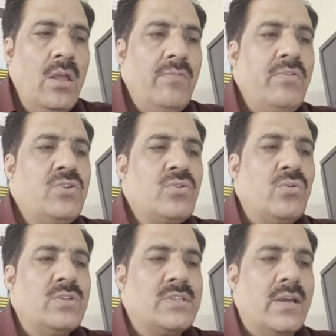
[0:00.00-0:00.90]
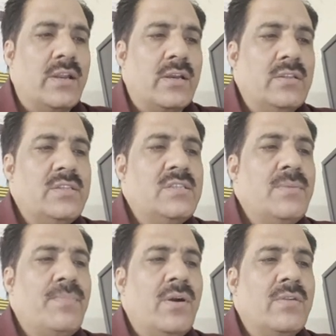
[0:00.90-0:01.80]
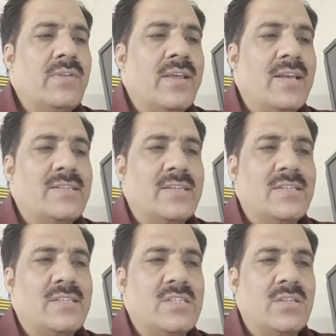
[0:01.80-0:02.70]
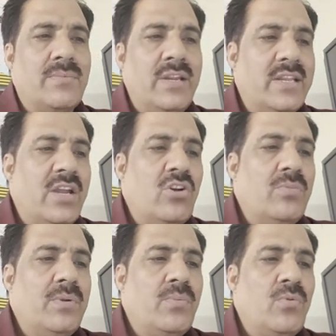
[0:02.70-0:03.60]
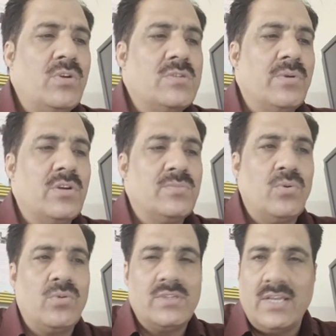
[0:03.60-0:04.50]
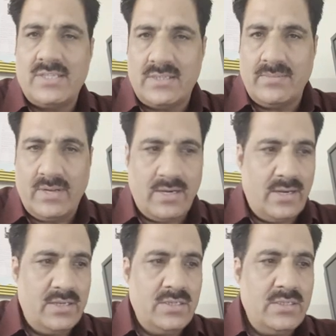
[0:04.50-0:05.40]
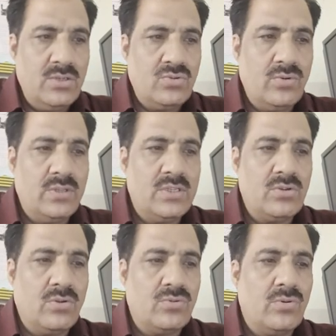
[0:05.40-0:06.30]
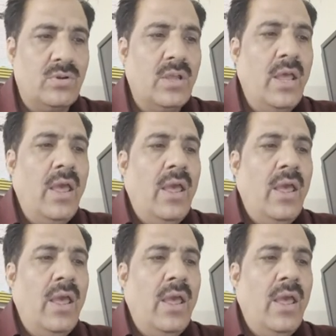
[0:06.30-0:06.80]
Which row is correct? This is the part of the gas exchange system. It cannot be bronchus because bronchus has some cartilages, so this is also wrong.